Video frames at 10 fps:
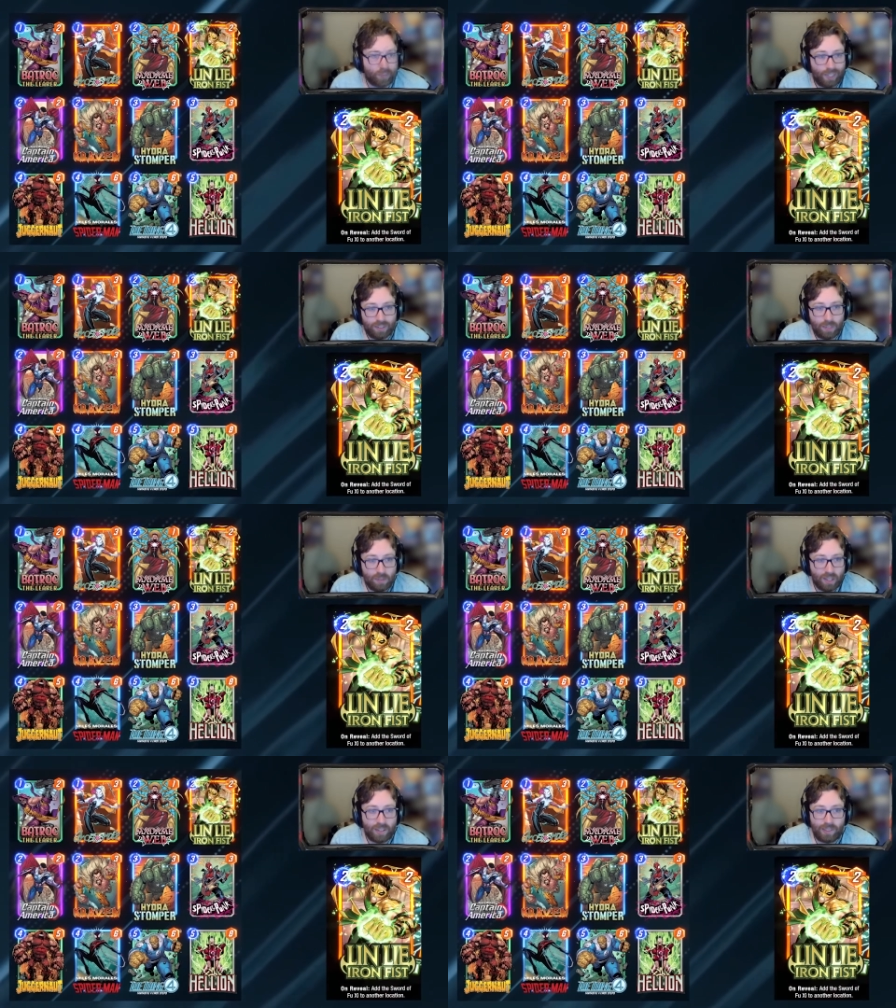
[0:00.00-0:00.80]
and it
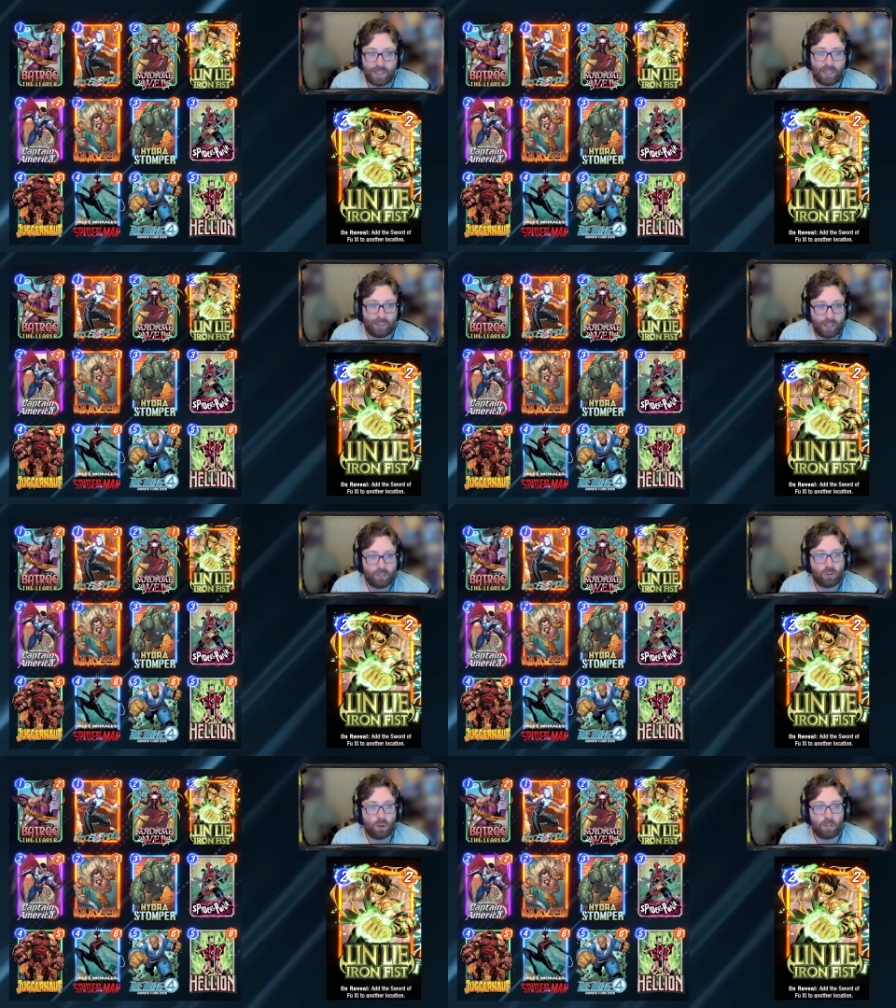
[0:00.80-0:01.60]
seems likely that Lin
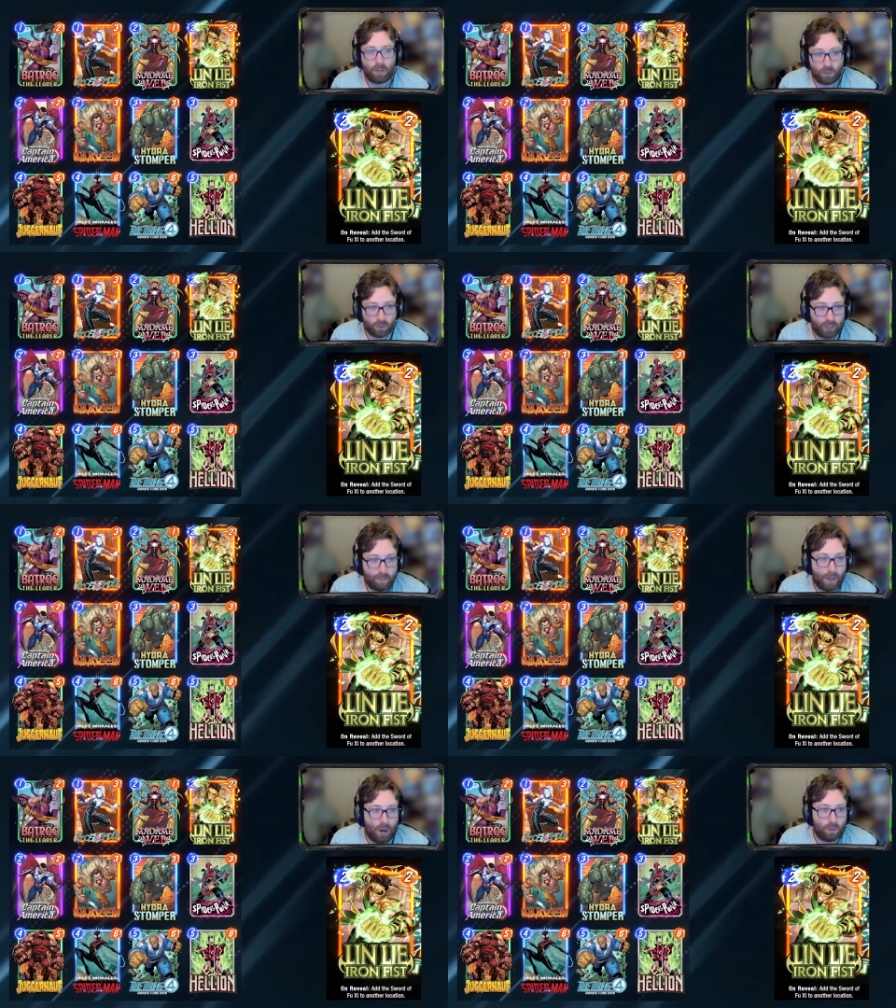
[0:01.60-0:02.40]
is going to be a really
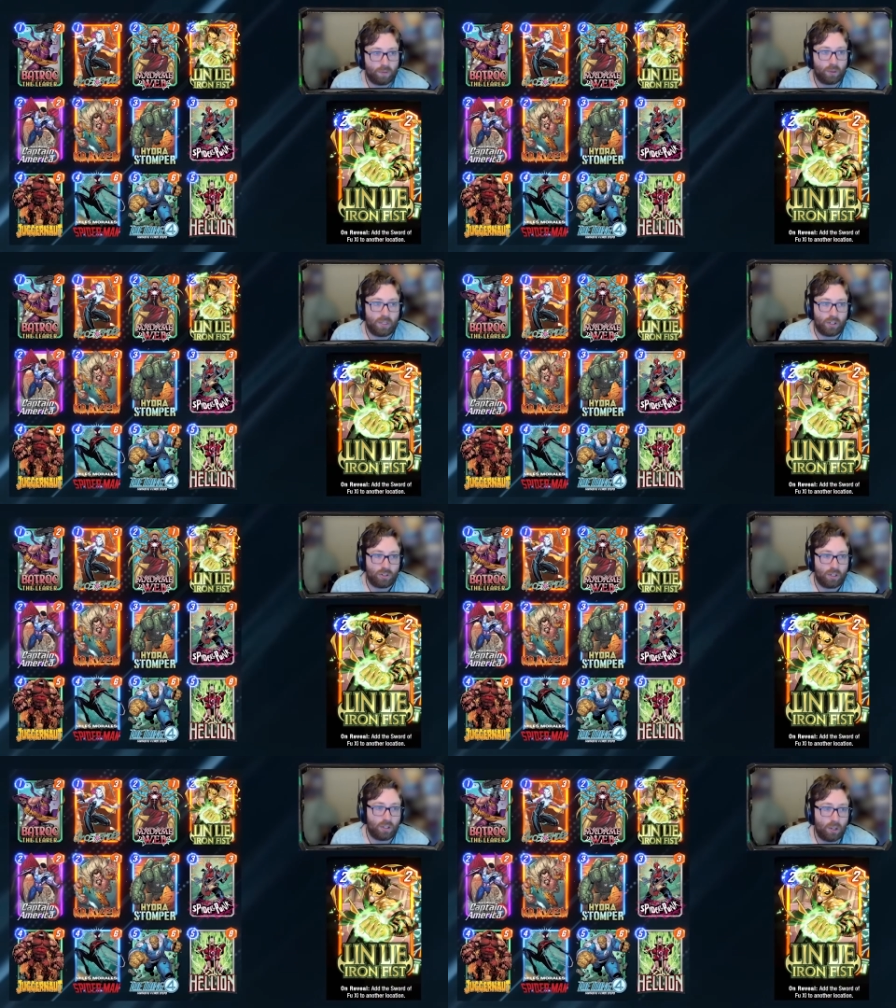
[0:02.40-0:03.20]
powerful
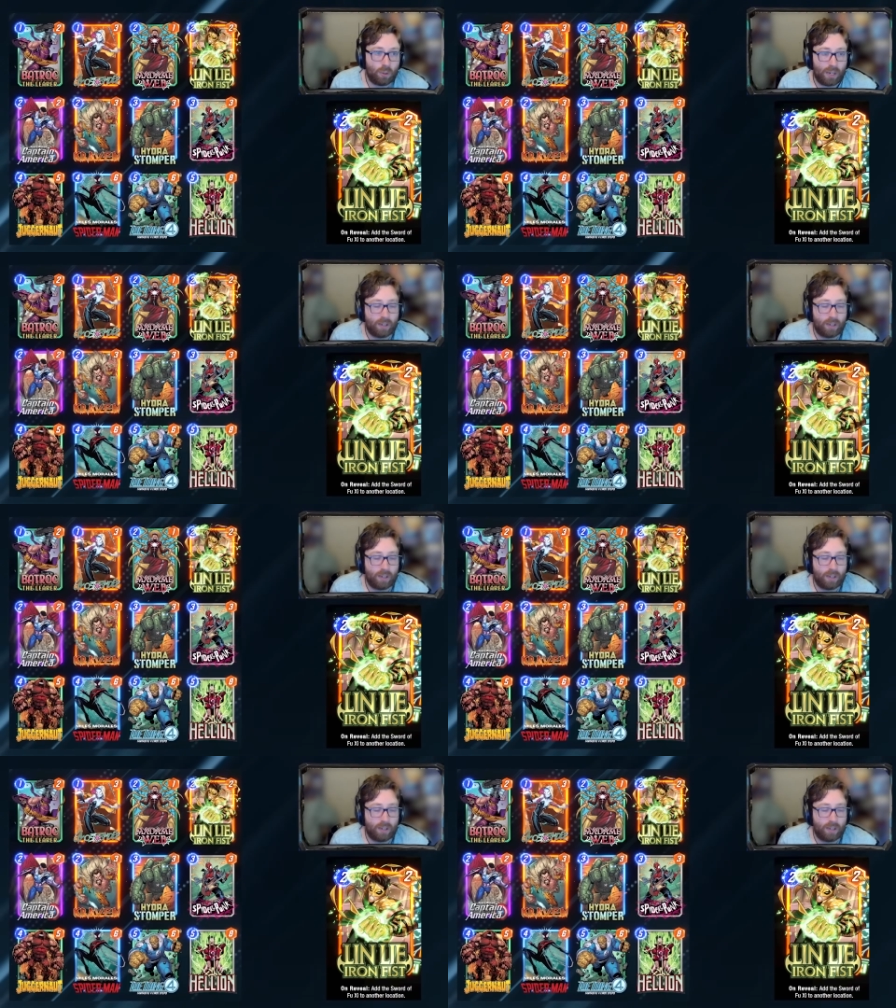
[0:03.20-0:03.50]
addition to it.